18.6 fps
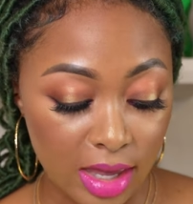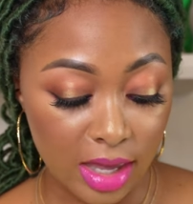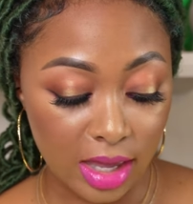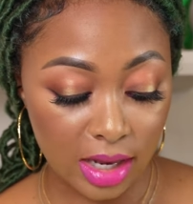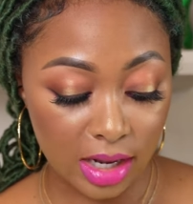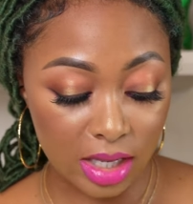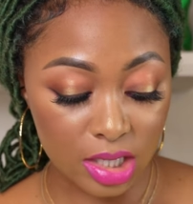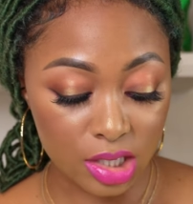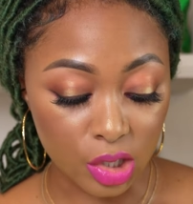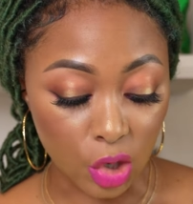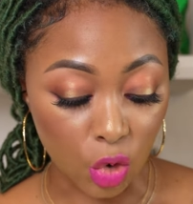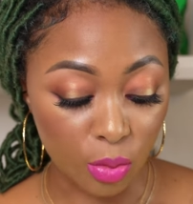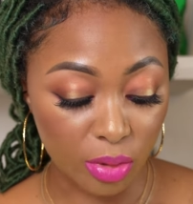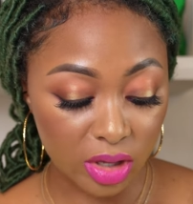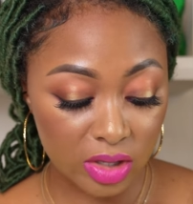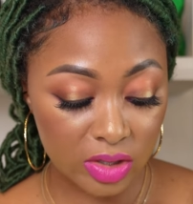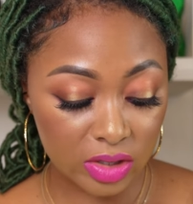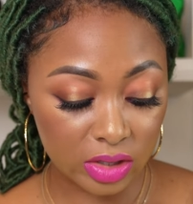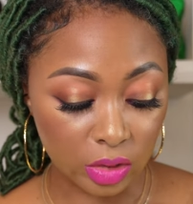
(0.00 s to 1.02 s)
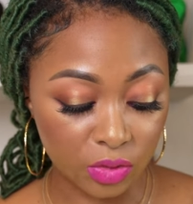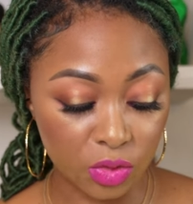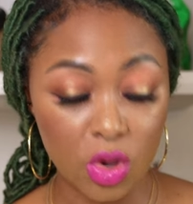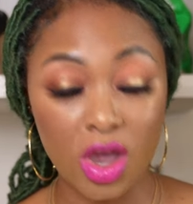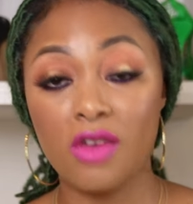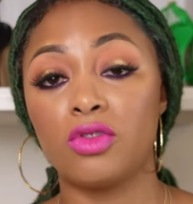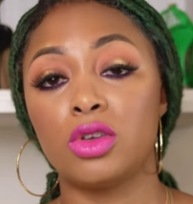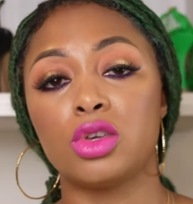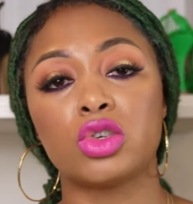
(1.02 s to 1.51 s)
It is open, so if you
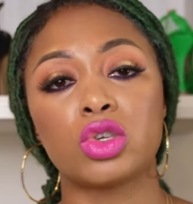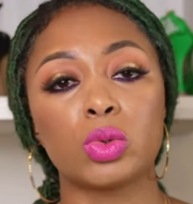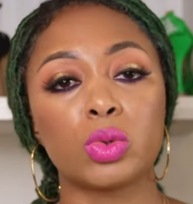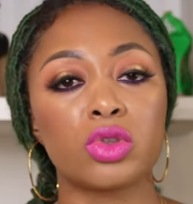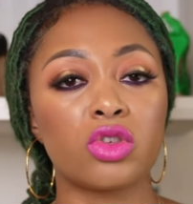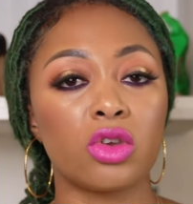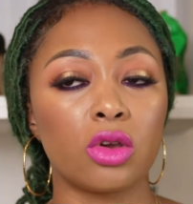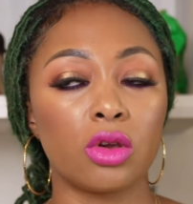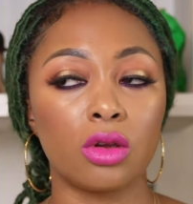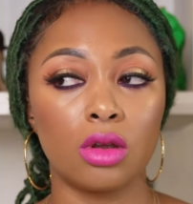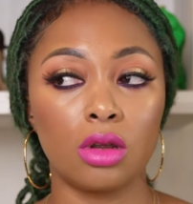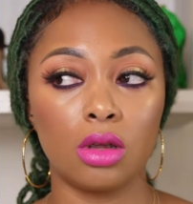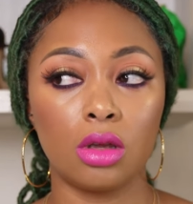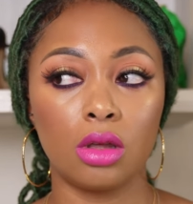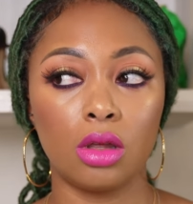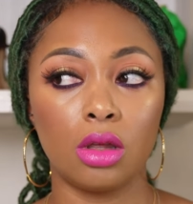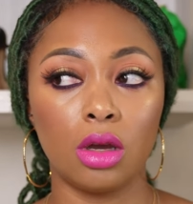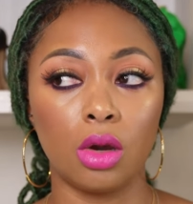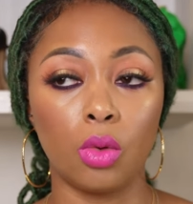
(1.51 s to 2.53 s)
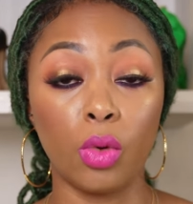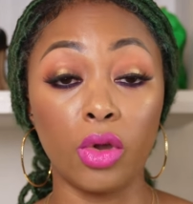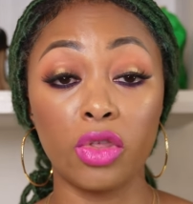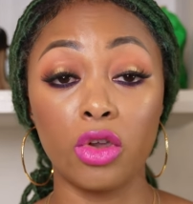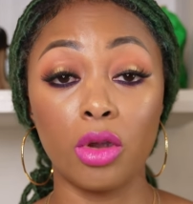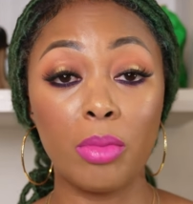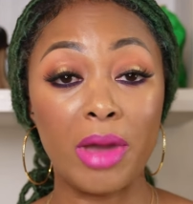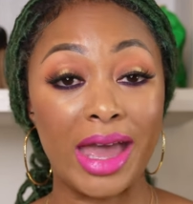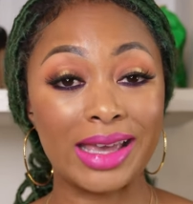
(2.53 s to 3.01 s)
have issue with your uh, with
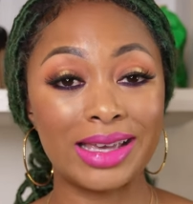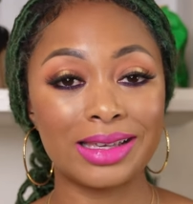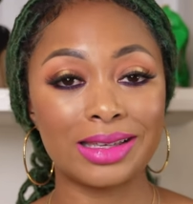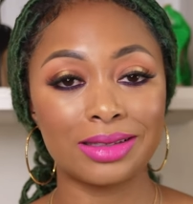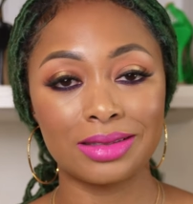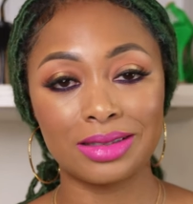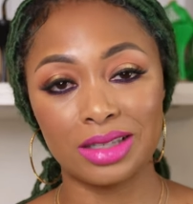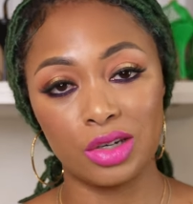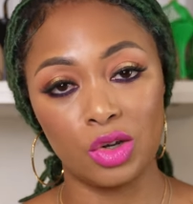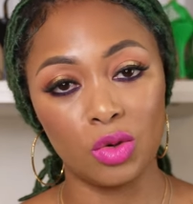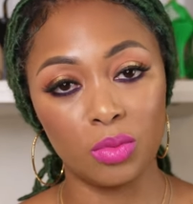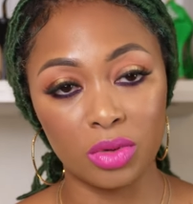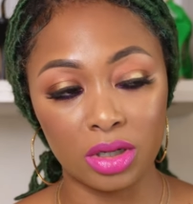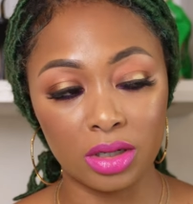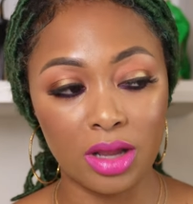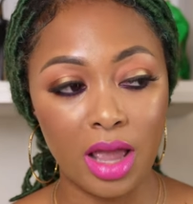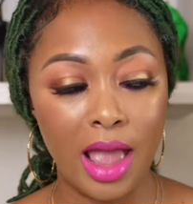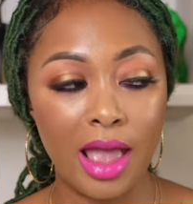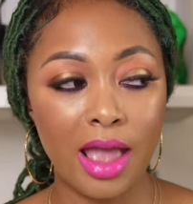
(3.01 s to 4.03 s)
your bank, it's an open.